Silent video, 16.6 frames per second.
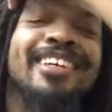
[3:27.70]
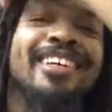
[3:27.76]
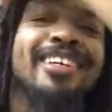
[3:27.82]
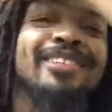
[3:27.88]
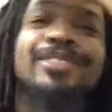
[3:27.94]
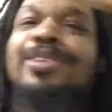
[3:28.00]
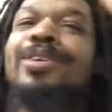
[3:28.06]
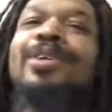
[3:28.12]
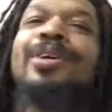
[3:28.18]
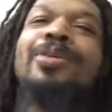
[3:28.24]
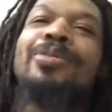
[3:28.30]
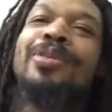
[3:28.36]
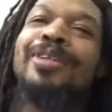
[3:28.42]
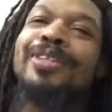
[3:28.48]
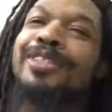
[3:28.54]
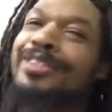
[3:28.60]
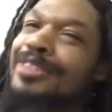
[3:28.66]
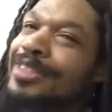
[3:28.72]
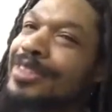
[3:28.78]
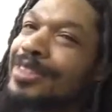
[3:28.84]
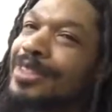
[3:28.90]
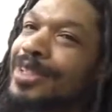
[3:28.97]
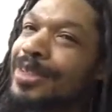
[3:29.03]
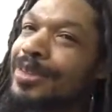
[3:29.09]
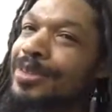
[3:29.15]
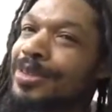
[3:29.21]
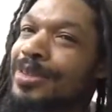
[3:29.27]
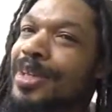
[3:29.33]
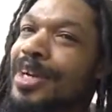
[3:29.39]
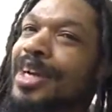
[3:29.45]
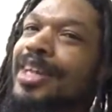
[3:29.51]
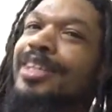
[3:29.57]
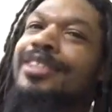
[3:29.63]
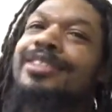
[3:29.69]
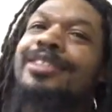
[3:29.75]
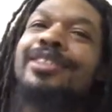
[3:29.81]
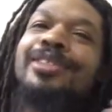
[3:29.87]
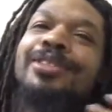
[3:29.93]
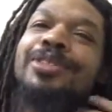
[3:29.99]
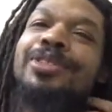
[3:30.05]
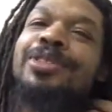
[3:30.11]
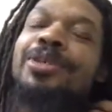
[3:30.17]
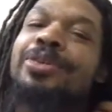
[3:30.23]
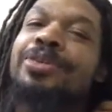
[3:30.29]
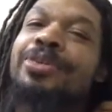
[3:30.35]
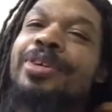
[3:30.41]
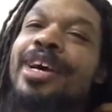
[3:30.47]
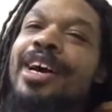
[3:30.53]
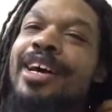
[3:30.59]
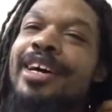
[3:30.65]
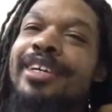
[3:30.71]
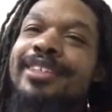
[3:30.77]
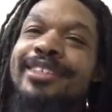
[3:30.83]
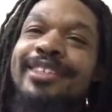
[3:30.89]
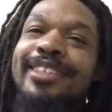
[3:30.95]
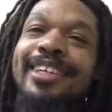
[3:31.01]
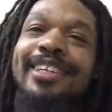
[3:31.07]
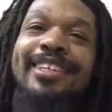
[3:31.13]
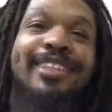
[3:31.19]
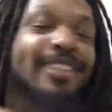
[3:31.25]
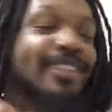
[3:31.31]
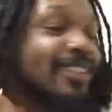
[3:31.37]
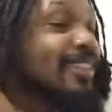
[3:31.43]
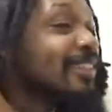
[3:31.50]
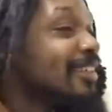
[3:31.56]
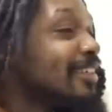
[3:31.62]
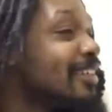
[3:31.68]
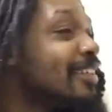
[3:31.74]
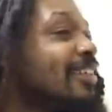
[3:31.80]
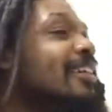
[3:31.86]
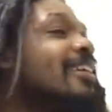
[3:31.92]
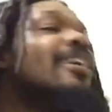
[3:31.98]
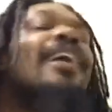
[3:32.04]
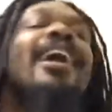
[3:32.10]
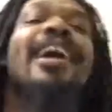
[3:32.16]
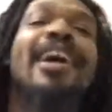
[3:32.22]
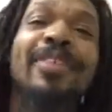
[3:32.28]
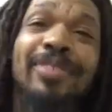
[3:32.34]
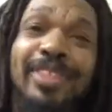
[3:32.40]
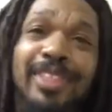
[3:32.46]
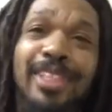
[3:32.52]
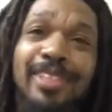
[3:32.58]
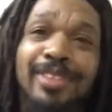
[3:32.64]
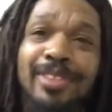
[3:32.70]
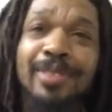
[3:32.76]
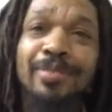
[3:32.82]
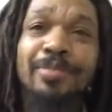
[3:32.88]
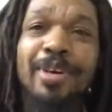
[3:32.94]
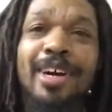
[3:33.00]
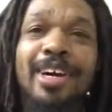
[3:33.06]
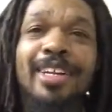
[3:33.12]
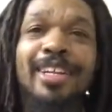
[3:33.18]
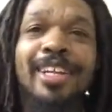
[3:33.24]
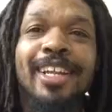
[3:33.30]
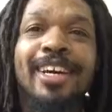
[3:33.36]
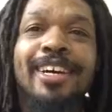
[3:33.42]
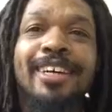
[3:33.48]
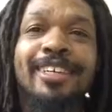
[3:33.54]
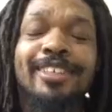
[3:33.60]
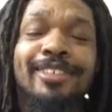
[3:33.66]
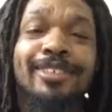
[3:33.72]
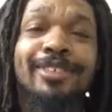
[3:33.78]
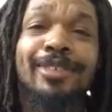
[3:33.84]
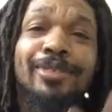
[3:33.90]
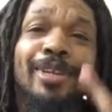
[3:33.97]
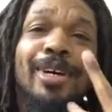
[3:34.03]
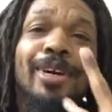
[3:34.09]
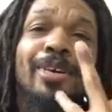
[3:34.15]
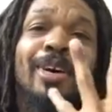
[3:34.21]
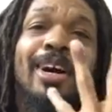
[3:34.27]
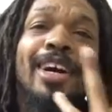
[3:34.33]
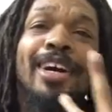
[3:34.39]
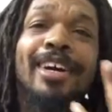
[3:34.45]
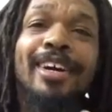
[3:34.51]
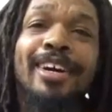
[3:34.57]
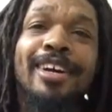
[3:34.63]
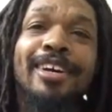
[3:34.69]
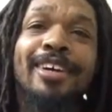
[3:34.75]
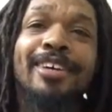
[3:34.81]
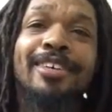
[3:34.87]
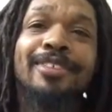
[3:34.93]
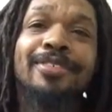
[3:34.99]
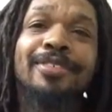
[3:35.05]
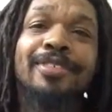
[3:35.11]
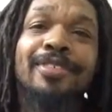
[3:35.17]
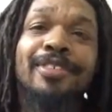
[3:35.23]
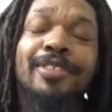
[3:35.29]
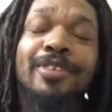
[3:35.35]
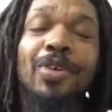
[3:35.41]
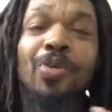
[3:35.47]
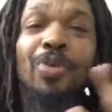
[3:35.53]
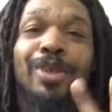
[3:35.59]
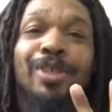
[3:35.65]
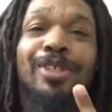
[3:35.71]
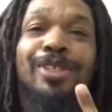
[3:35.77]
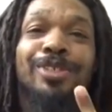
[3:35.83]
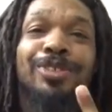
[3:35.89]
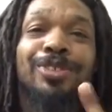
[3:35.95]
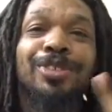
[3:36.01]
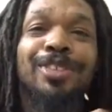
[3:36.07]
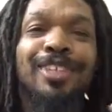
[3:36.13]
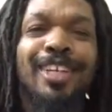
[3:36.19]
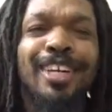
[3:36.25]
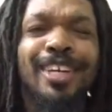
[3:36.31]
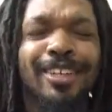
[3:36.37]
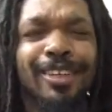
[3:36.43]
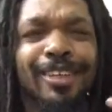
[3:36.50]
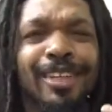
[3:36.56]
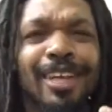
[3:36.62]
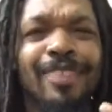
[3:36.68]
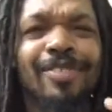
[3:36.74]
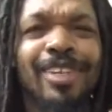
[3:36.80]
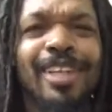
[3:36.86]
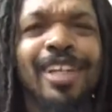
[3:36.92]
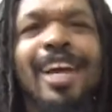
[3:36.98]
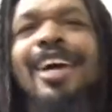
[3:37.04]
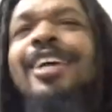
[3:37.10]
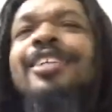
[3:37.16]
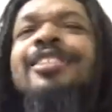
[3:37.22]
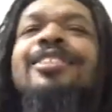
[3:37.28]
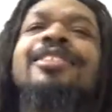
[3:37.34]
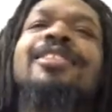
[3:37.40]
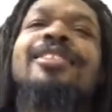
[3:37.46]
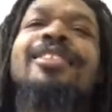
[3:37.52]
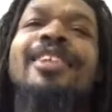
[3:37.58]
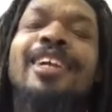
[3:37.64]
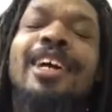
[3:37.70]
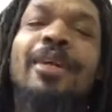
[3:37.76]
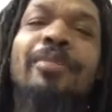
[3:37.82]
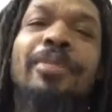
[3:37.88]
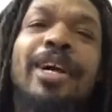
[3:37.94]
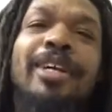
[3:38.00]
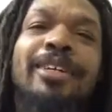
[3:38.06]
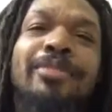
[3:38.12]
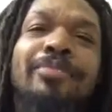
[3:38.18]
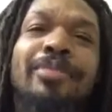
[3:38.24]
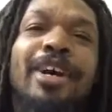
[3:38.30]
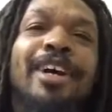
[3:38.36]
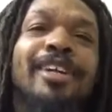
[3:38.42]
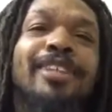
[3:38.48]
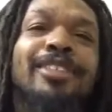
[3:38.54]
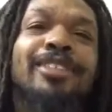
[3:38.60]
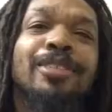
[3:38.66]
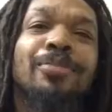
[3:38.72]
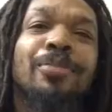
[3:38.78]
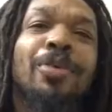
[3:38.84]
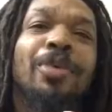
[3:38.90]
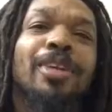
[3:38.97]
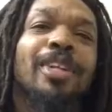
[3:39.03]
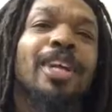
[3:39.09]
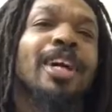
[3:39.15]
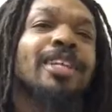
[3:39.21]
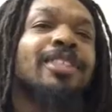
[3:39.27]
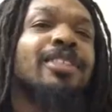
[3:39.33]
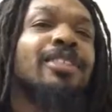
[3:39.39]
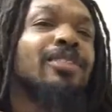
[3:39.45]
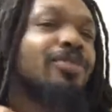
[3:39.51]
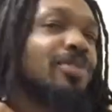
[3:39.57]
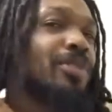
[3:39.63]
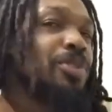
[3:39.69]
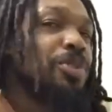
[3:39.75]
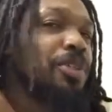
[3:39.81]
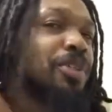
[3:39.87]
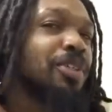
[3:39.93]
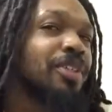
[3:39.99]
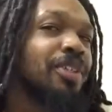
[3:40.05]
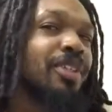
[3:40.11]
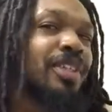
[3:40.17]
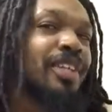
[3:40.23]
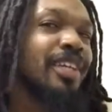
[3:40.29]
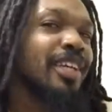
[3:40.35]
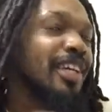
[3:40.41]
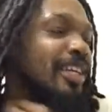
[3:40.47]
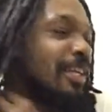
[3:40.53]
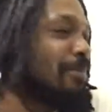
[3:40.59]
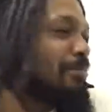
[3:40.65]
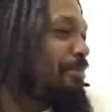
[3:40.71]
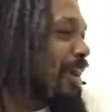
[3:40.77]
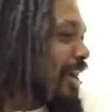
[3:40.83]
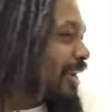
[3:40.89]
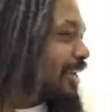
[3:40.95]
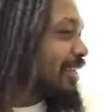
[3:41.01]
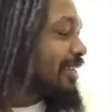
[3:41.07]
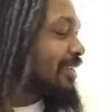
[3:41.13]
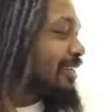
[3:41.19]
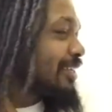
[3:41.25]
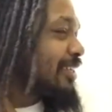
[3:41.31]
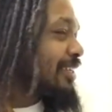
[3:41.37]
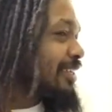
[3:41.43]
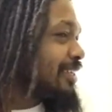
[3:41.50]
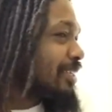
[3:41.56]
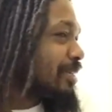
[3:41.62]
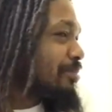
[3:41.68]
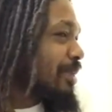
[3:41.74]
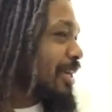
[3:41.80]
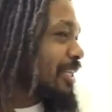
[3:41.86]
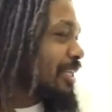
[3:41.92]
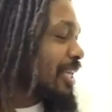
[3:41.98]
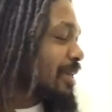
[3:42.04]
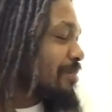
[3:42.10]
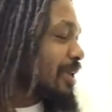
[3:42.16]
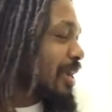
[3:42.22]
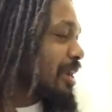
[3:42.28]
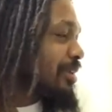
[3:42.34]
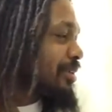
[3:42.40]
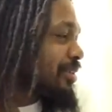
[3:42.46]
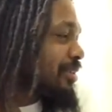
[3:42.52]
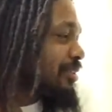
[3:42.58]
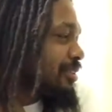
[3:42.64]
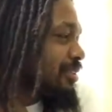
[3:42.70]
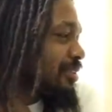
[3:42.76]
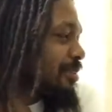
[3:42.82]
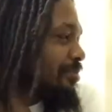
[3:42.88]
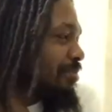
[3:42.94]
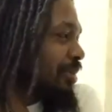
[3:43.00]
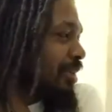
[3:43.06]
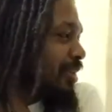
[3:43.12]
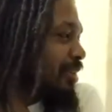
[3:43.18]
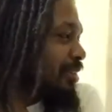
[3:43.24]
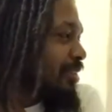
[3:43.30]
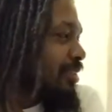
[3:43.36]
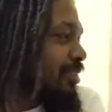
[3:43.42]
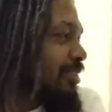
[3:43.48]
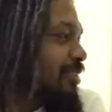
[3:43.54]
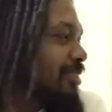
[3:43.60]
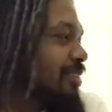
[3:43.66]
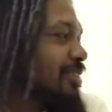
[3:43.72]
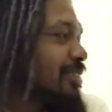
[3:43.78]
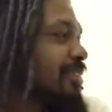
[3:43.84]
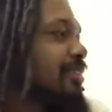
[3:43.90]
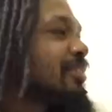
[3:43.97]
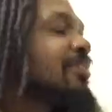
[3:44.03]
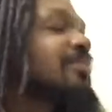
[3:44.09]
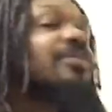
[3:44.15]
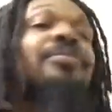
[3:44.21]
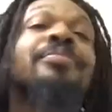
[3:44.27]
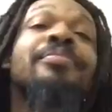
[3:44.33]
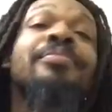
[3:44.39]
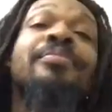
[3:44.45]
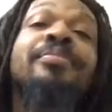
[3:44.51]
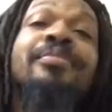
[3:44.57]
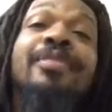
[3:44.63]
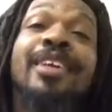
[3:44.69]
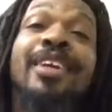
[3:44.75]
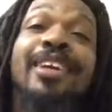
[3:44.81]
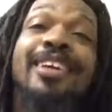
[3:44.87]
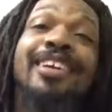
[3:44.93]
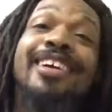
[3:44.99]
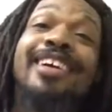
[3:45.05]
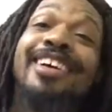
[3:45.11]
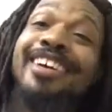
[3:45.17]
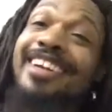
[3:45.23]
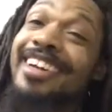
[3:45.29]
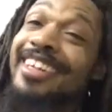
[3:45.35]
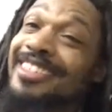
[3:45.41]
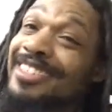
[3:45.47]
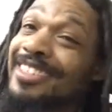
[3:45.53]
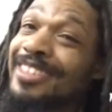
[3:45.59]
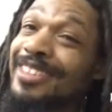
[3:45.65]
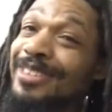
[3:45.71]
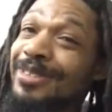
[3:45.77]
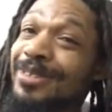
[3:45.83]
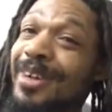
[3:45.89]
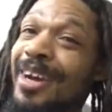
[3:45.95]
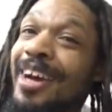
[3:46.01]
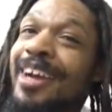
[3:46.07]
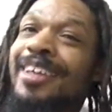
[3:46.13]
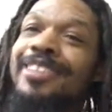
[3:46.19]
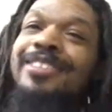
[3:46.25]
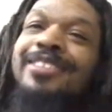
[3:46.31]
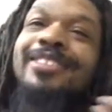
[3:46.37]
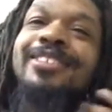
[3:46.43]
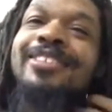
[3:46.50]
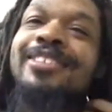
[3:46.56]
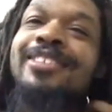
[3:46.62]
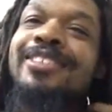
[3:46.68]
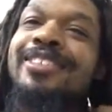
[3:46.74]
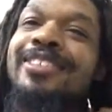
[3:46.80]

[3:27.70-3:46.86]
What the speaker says: that's all I wanted to tell you guys and show you guys that I have another combined lock. So now I have 111 locks. I might combine some more locks in the future in the back near my nape area. But yeah, that's it, you guys.